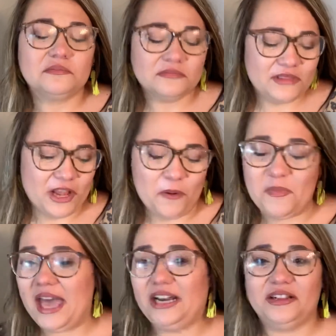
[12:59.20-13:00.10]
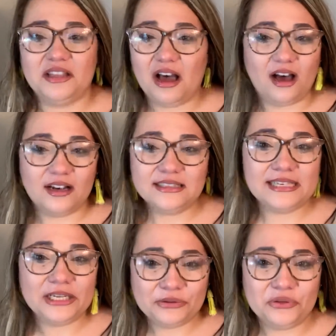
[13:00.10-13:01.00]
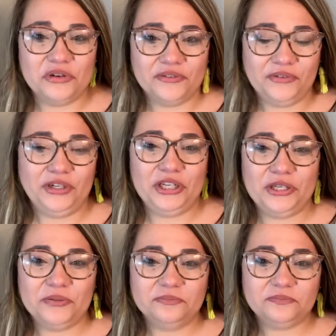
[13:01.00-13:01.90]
No matter the odds, he'll do it for you.